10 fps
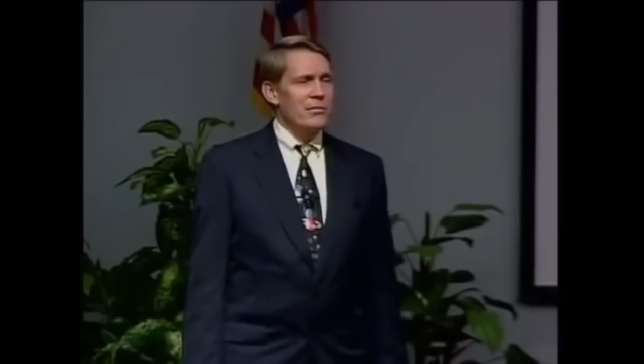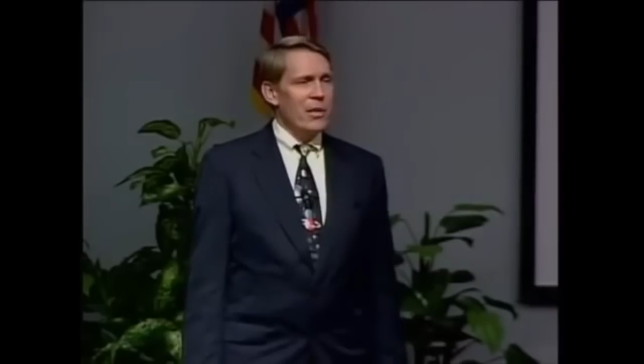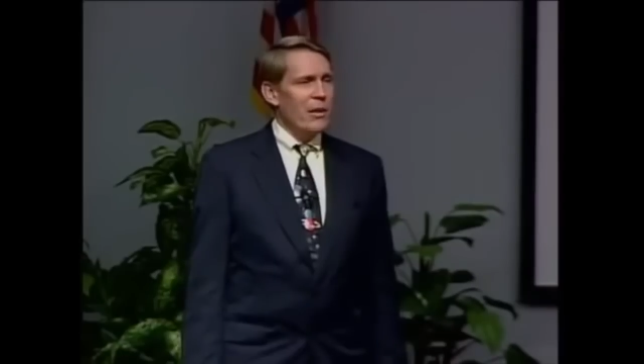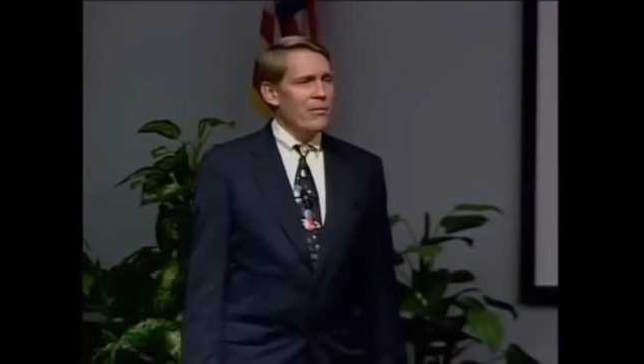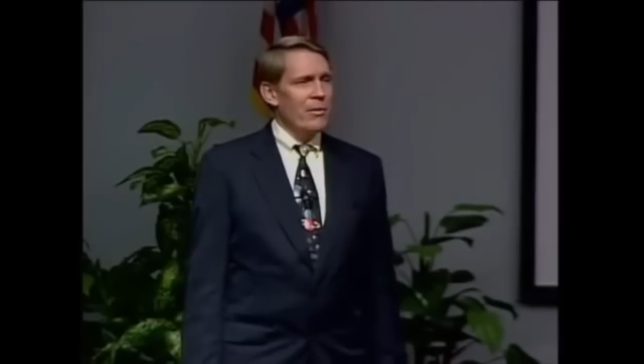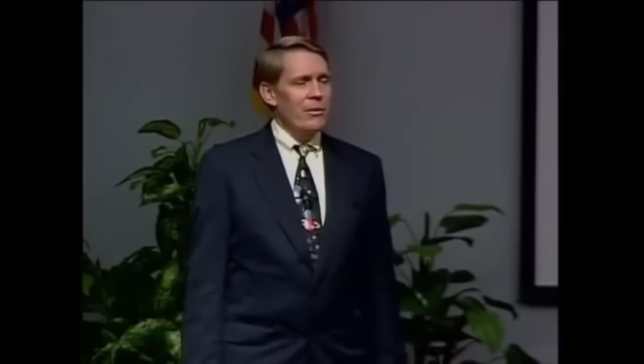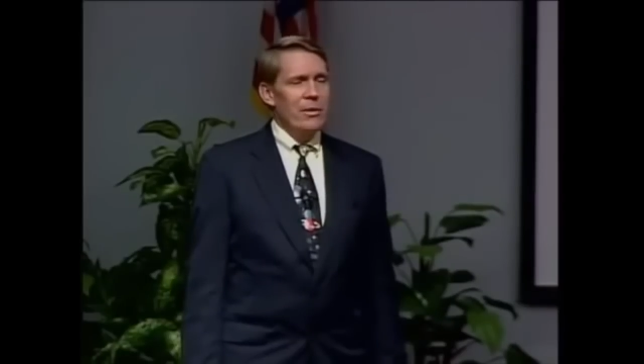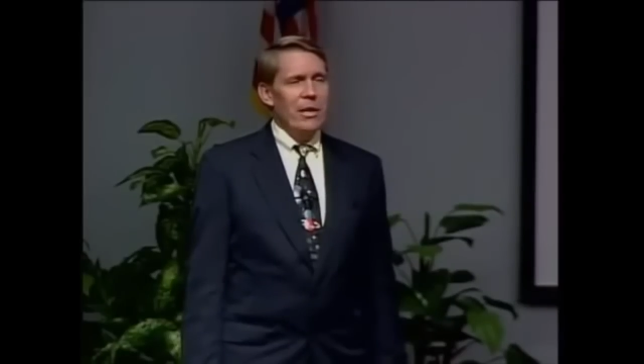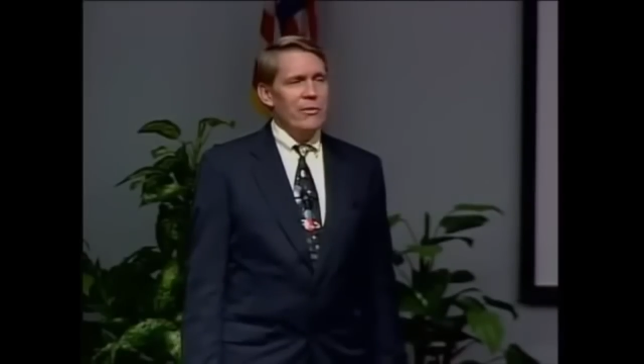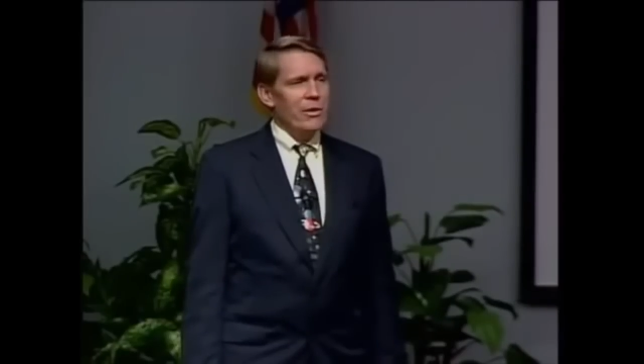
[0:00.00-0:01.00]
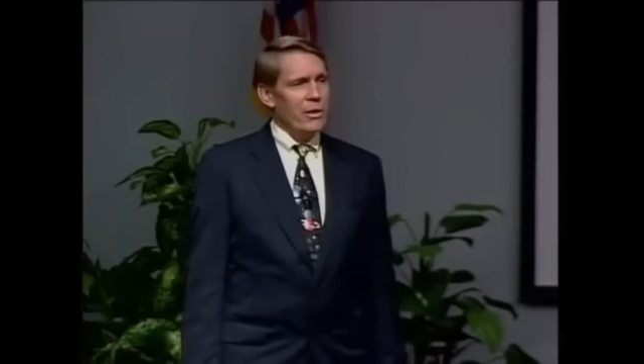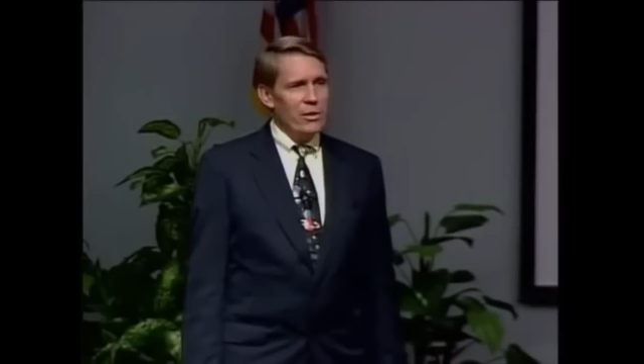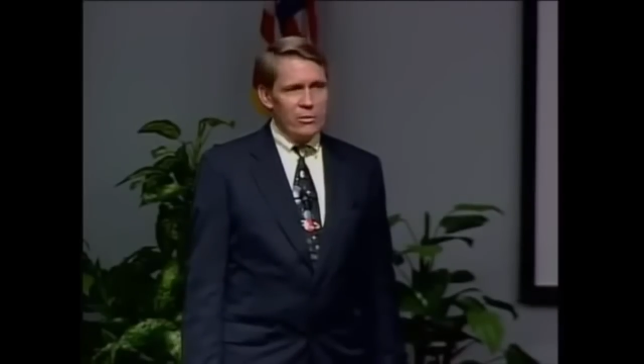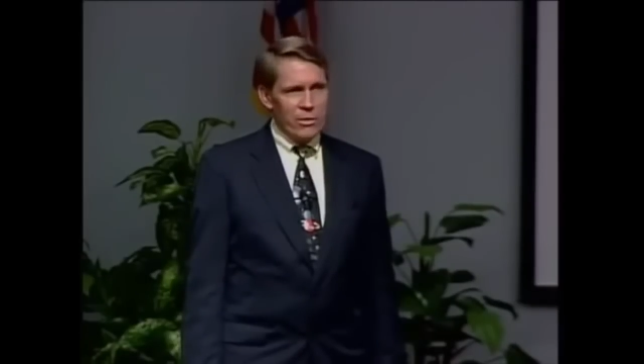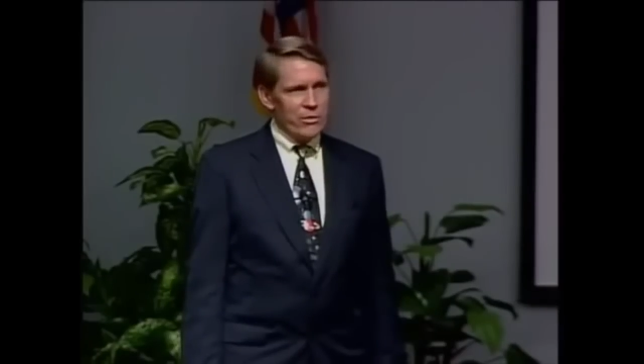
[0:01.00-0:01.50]
"Ma'am, you don't have a
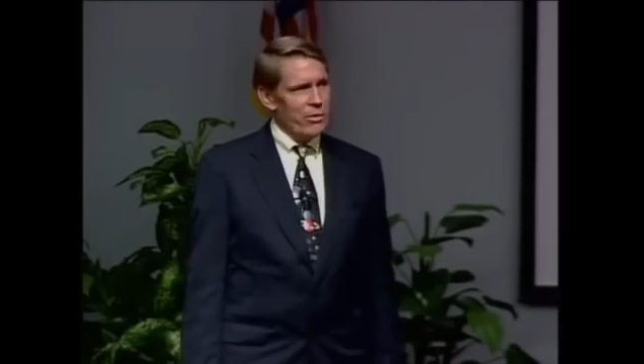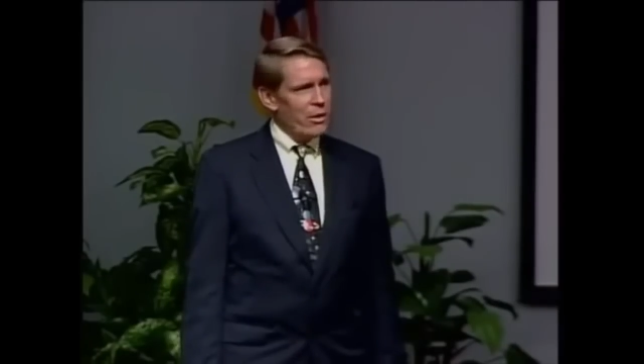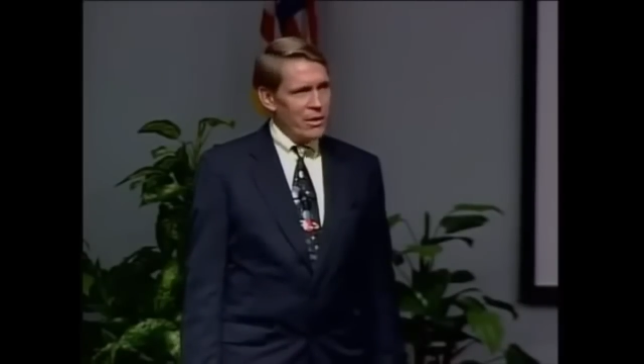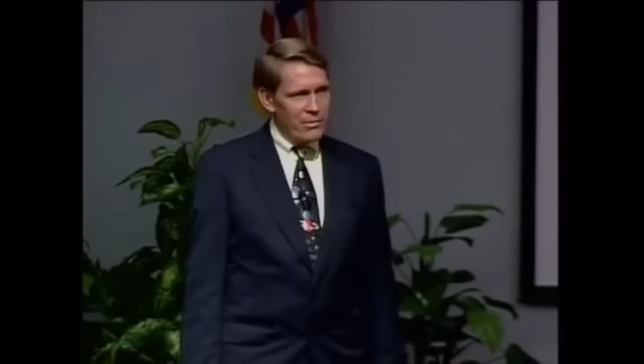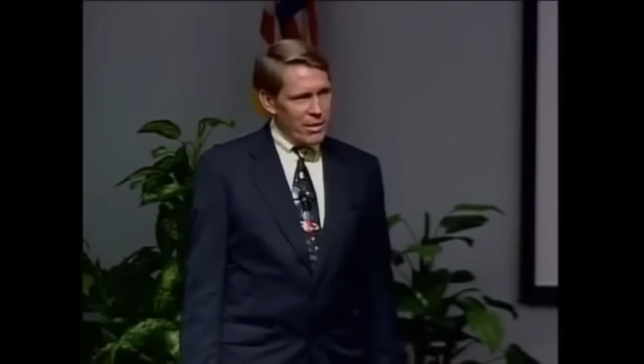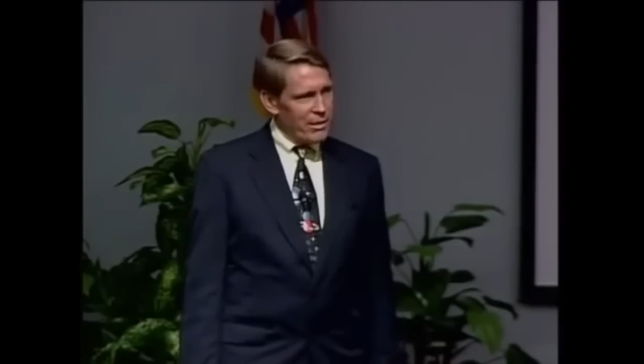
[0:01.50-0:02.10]
clue what you're talking about."